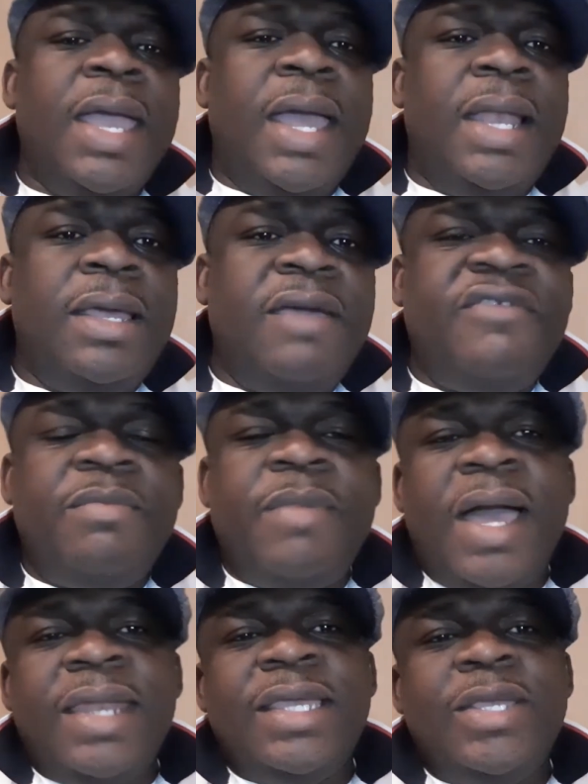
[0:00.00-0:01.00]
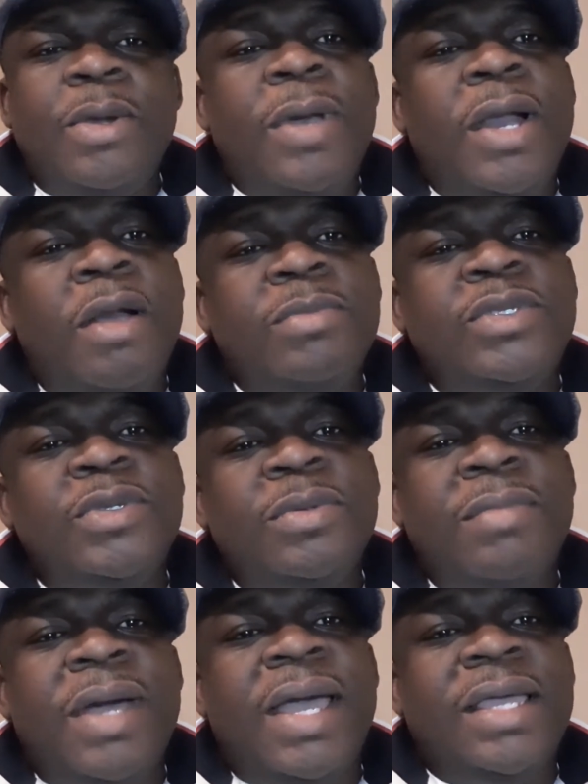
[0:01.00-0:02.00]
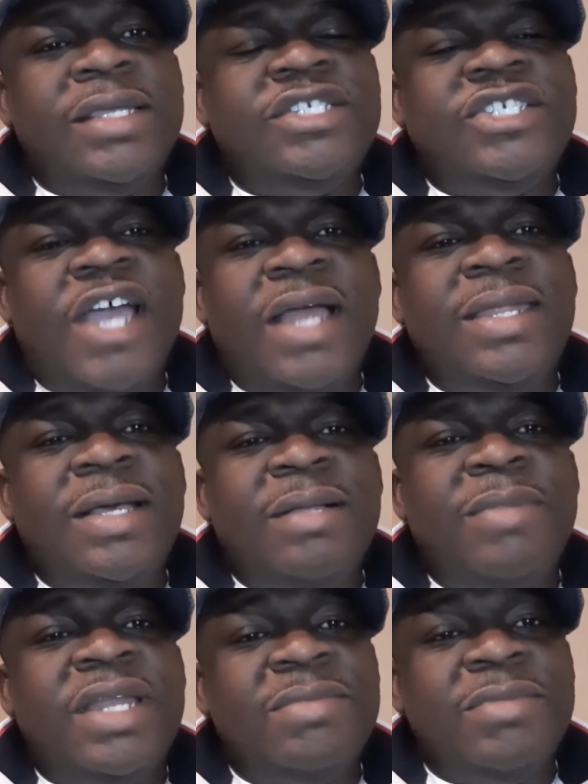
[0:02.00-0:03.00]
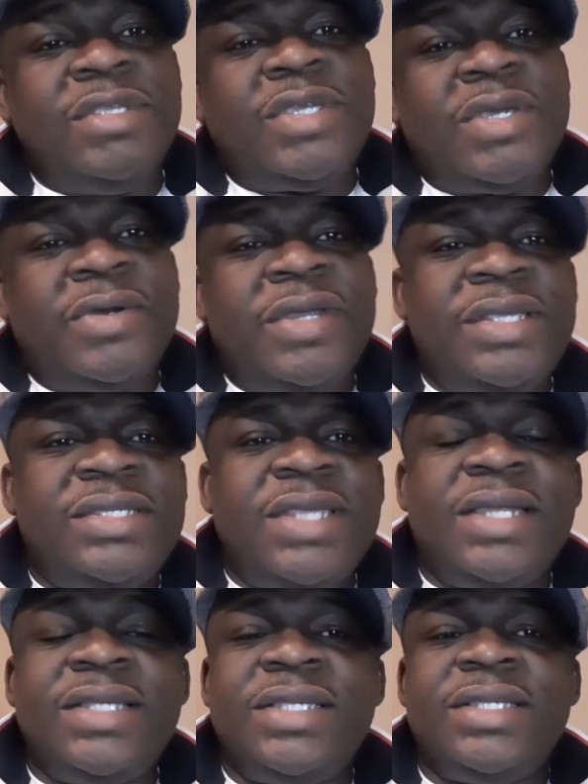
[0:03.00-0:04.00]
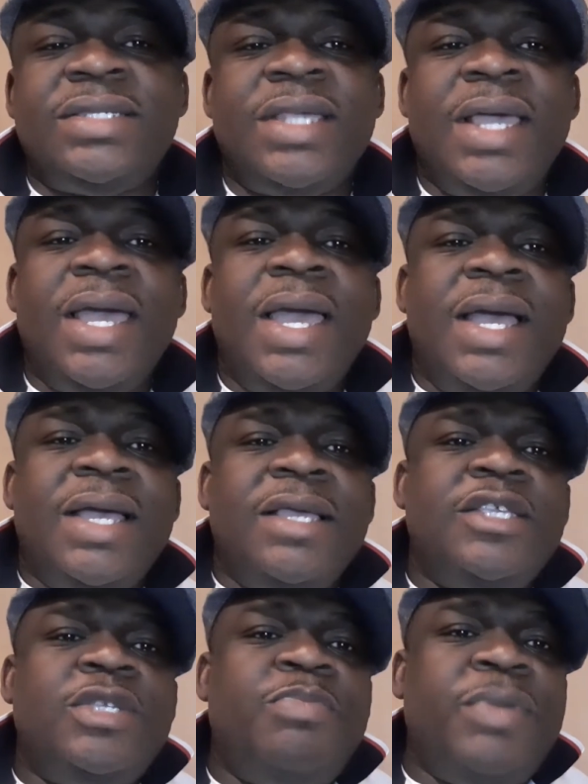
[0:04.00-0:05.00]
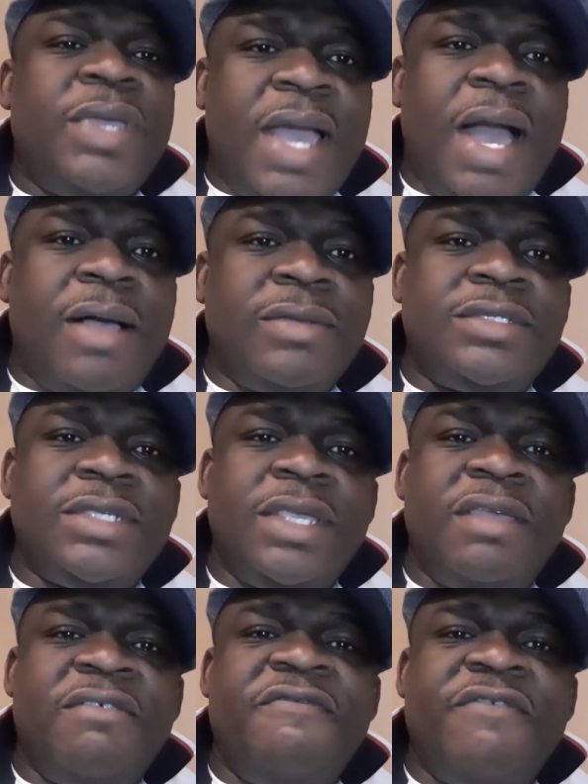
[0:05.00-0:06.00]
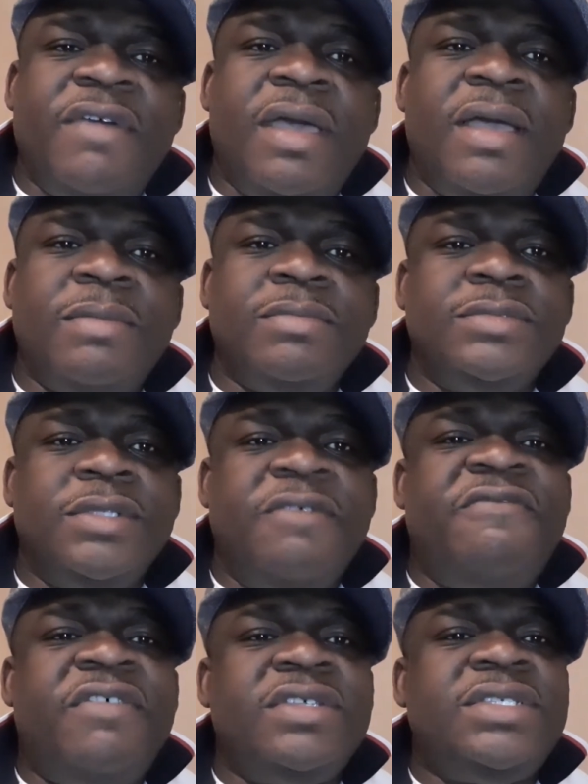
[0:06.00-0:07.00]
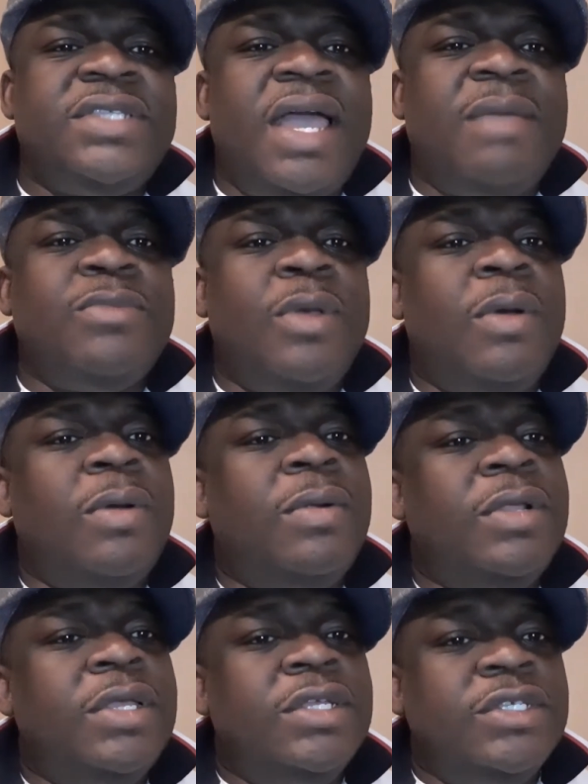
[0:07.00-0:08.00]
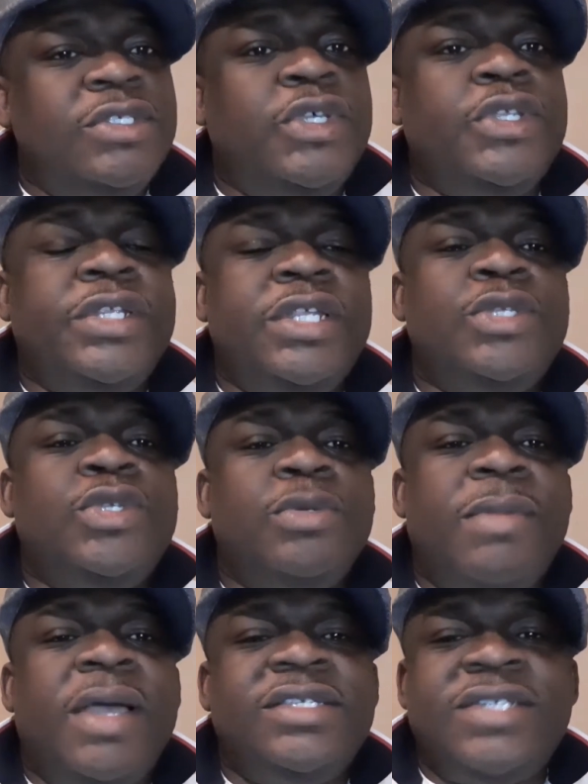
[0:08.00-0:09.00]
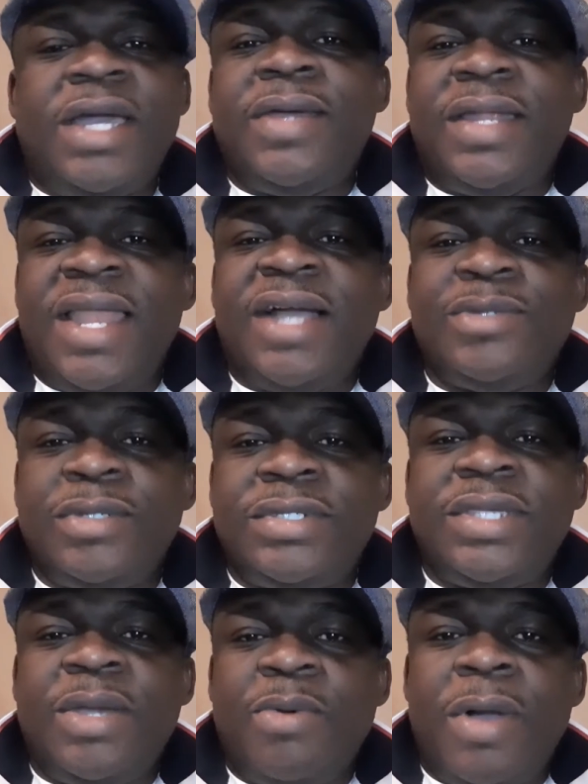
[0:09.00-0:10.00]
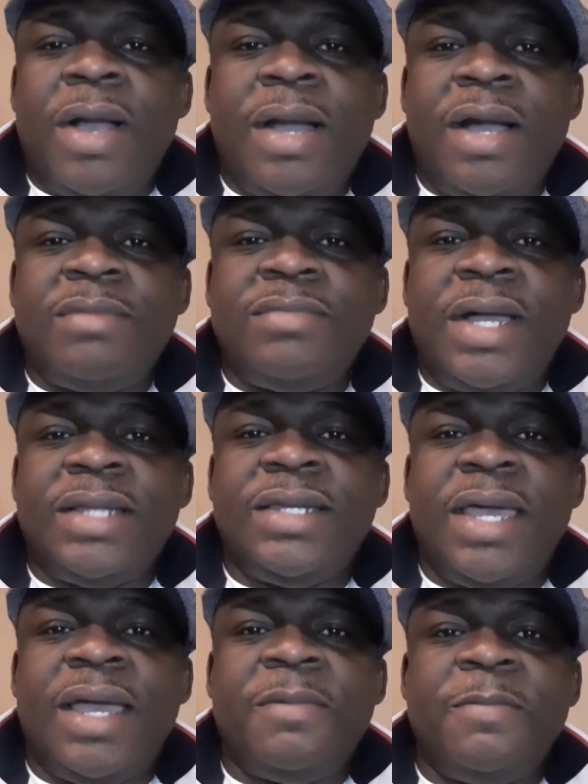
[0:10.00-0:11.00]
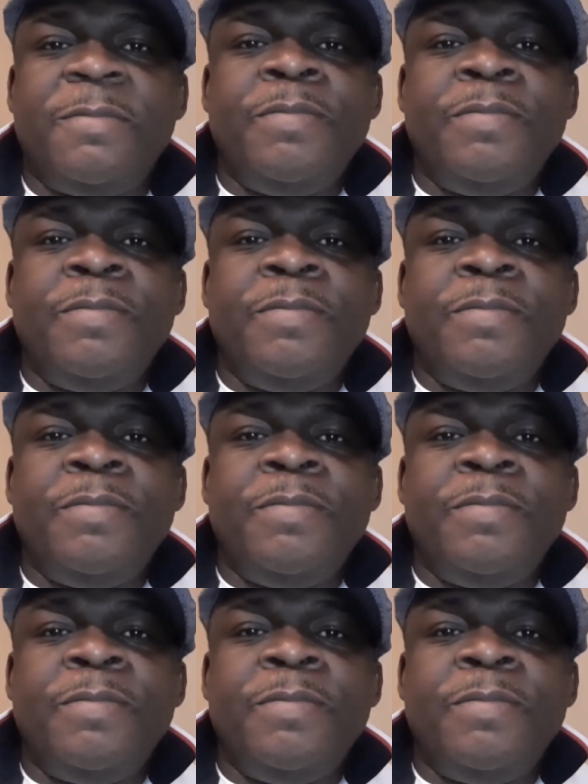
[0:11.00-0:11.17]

Hello everybody, you're welcome to my channel. My name is Chris and this is Speak Out. If the first time you're tuning into my channel, I'd like to say welcome, and